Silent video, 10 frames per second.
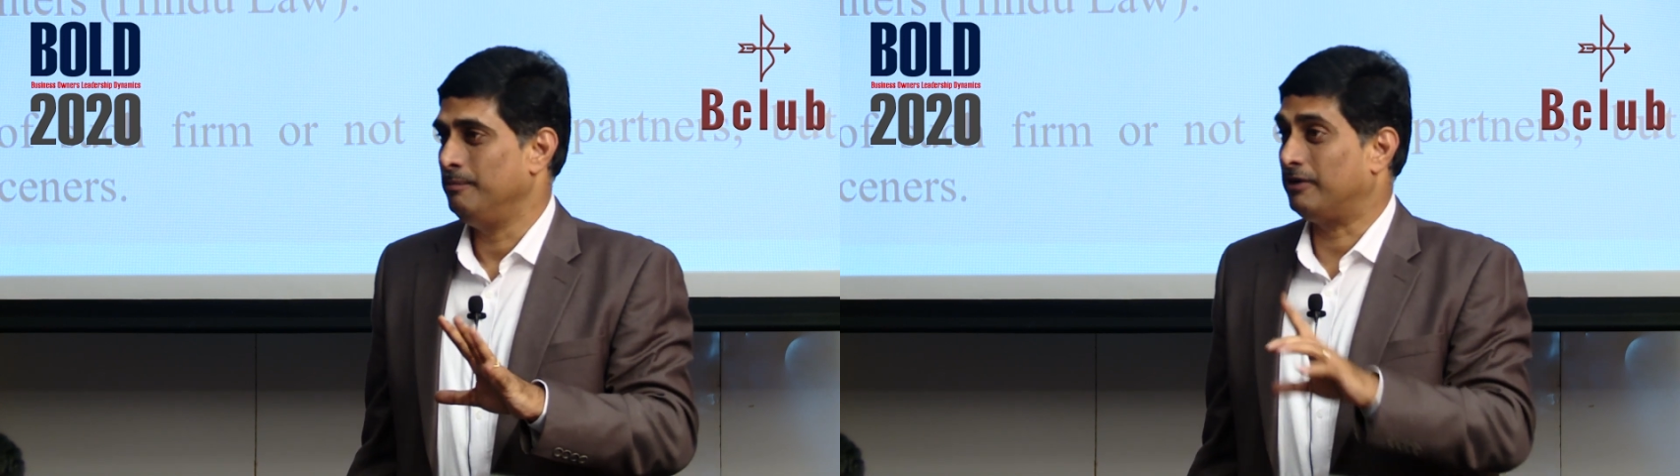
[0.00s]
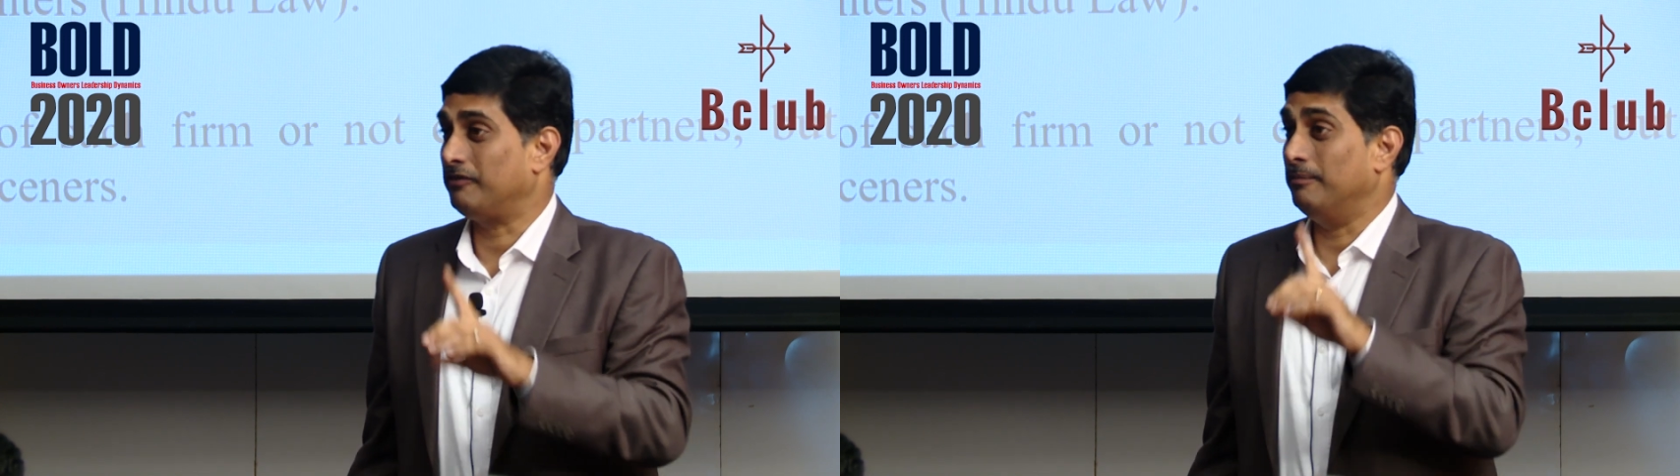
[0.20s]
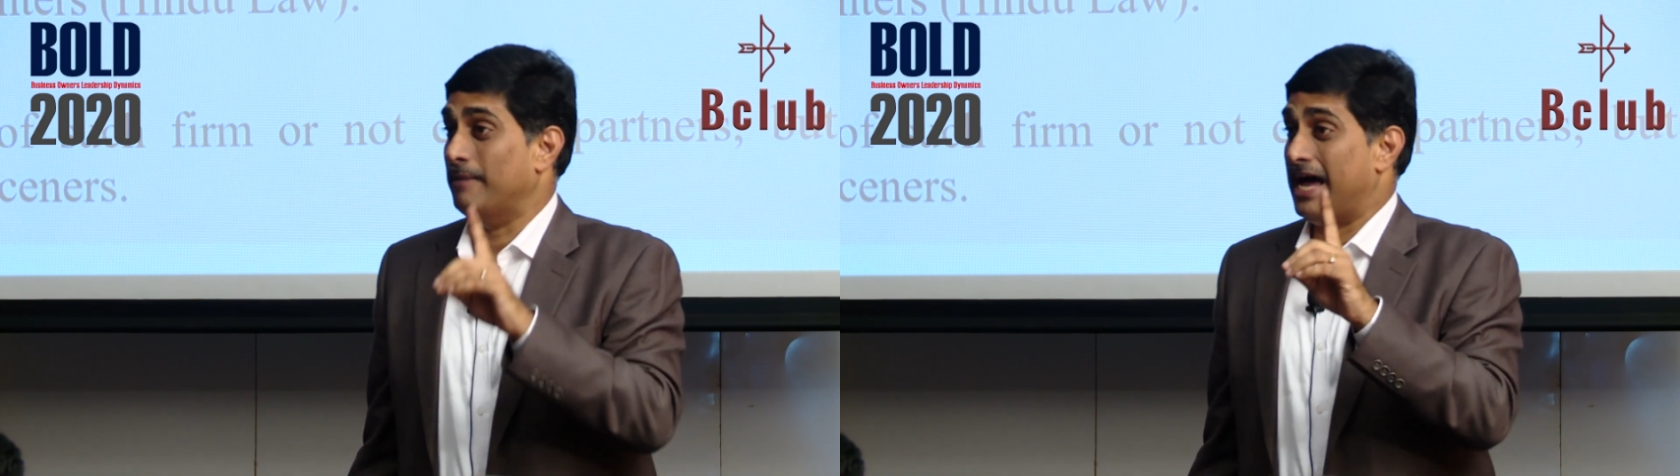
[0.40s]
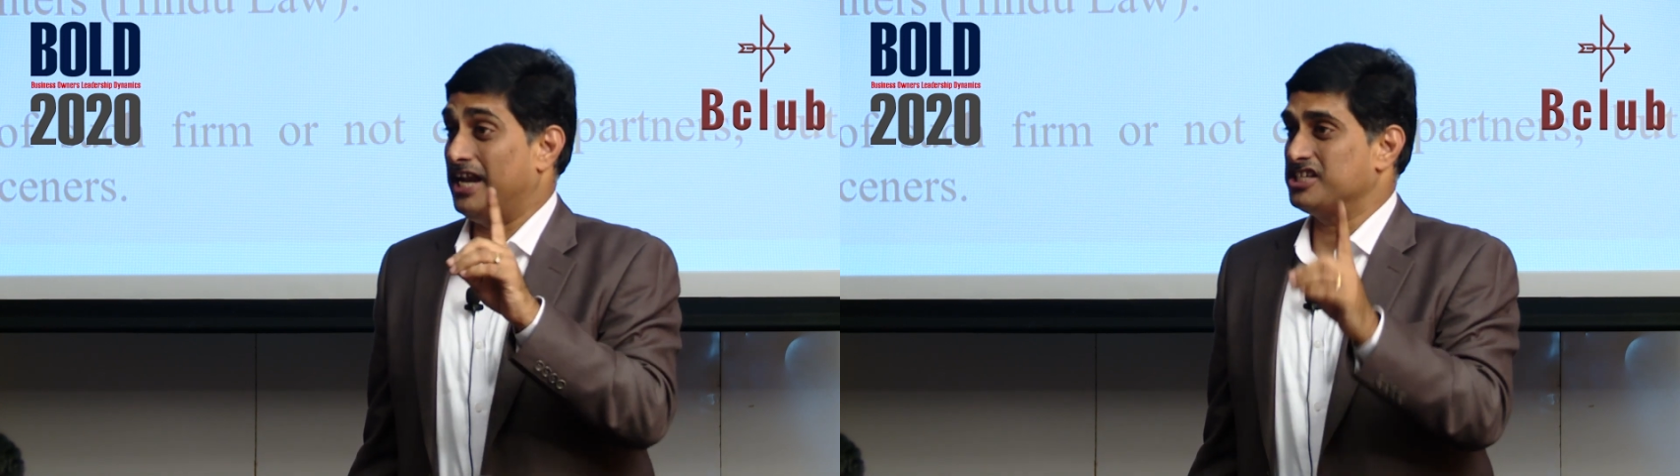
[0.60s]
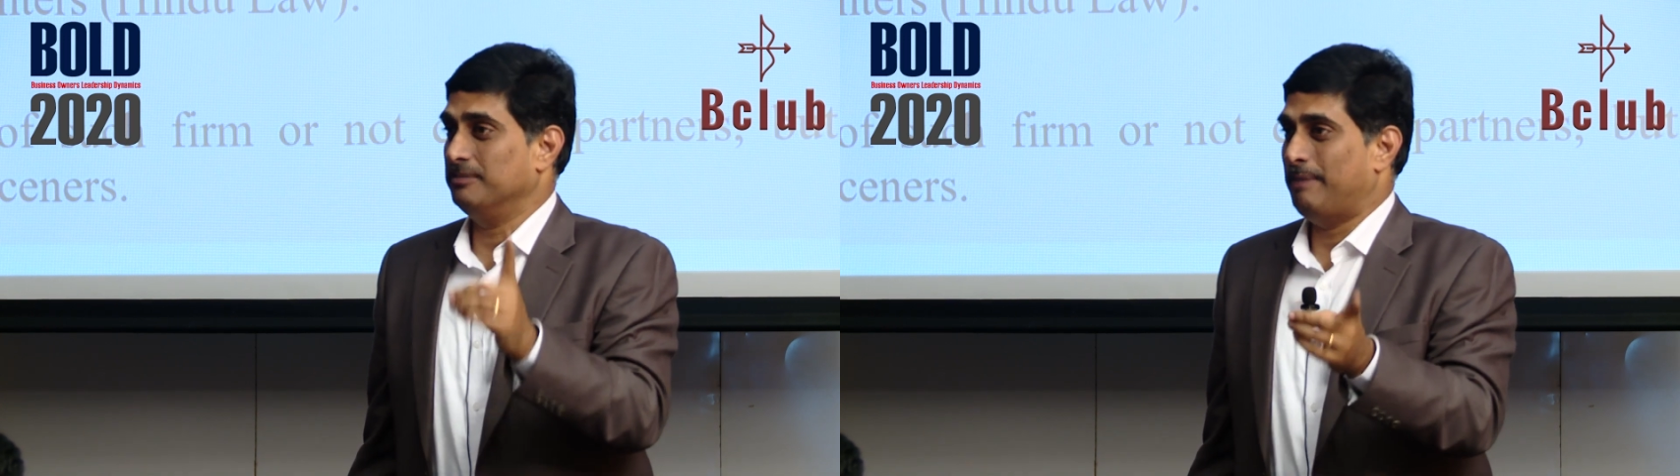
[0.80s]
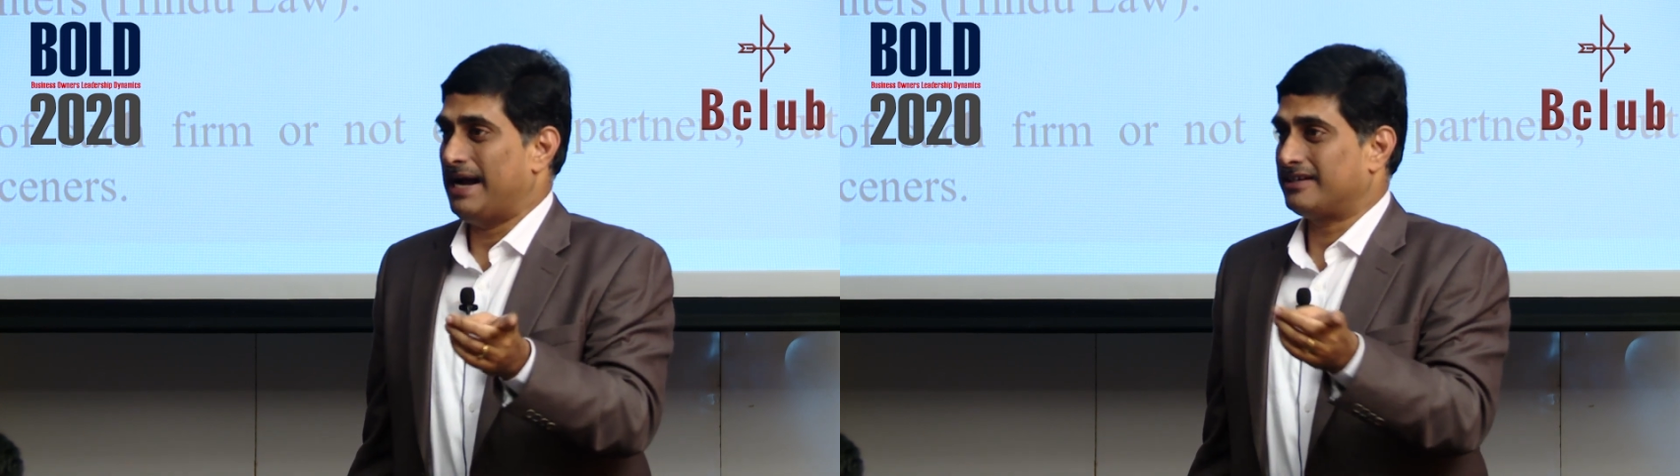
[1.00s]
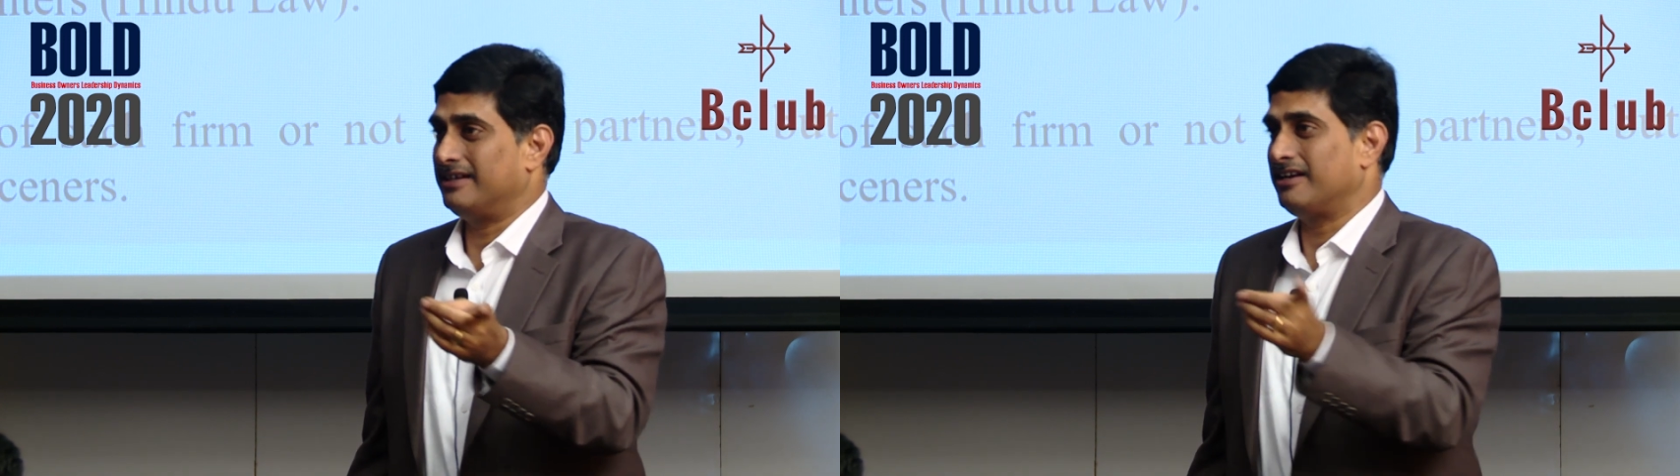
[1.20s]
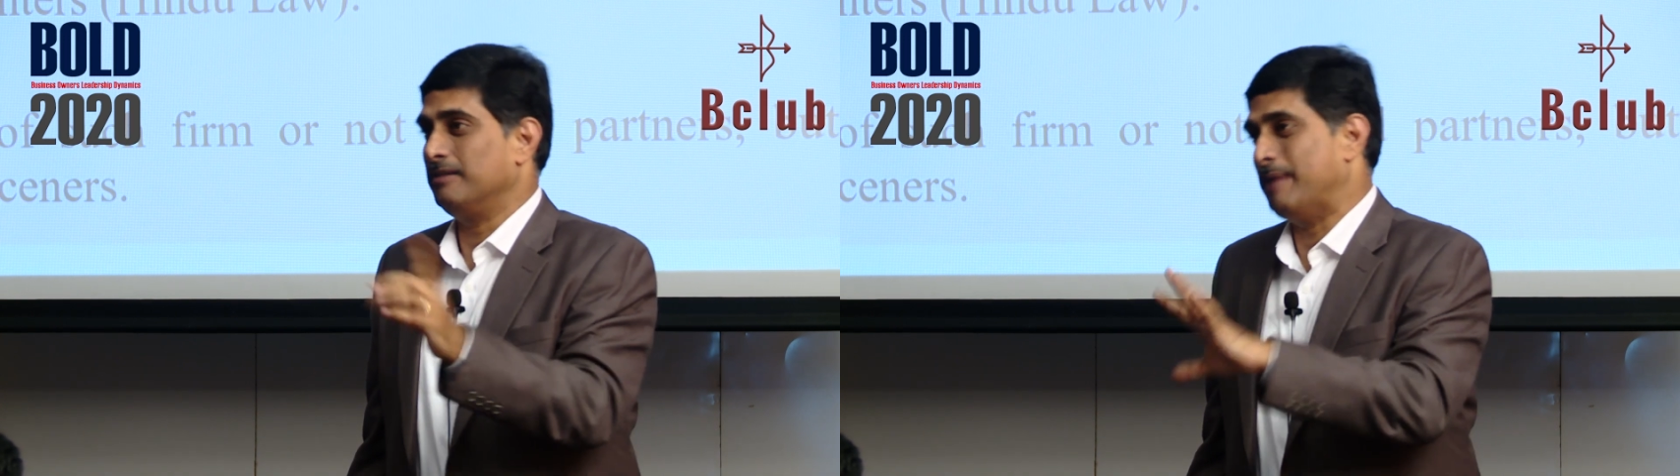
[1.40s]
between managing
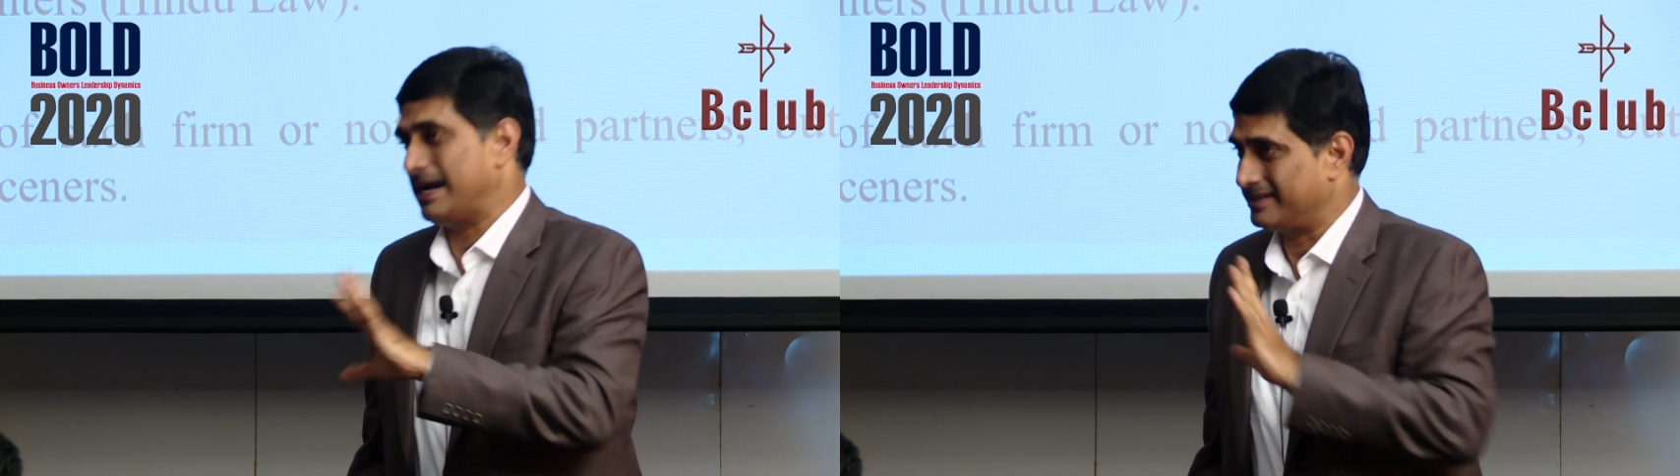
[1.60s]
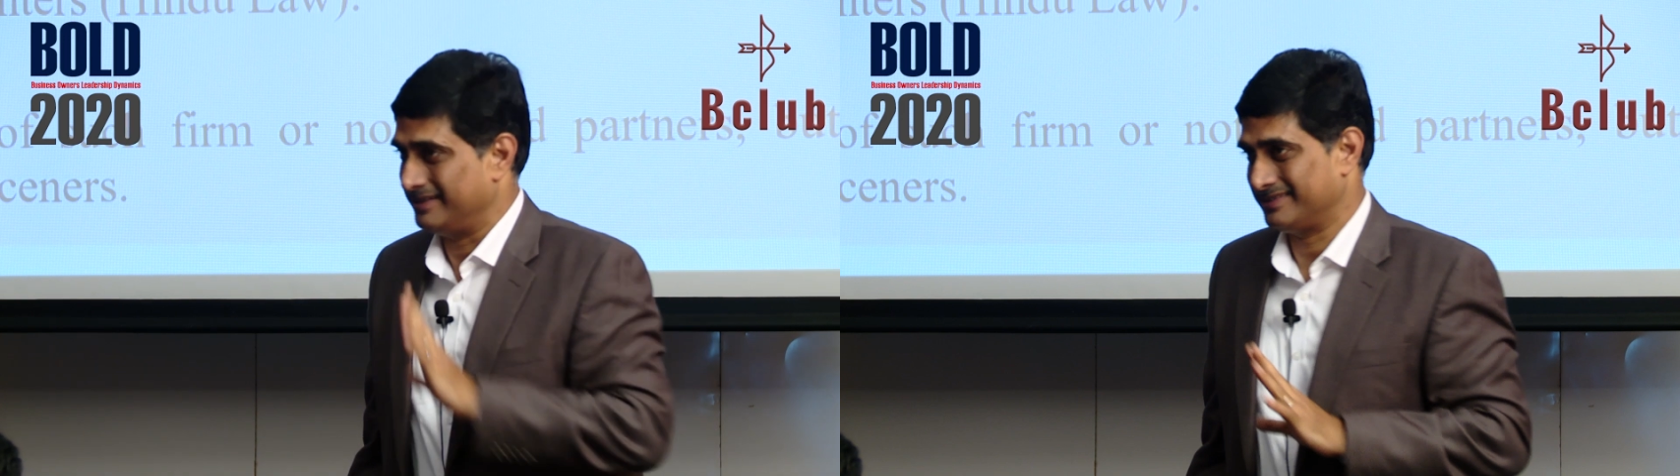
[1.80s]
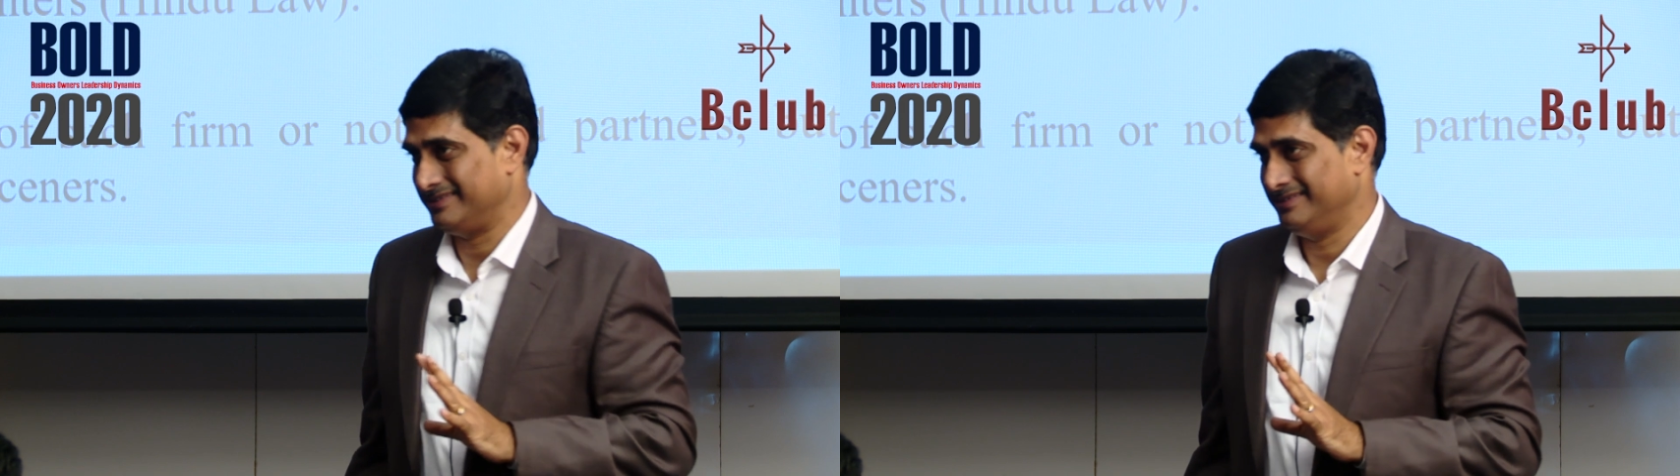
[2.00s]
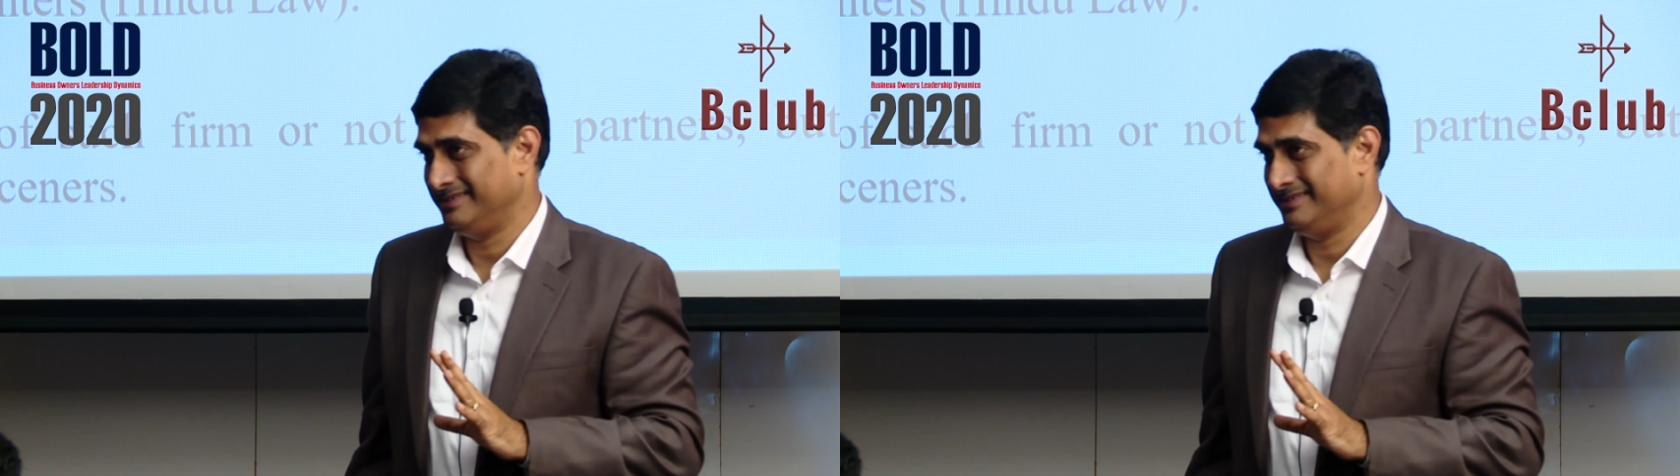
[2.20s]
partner and partner?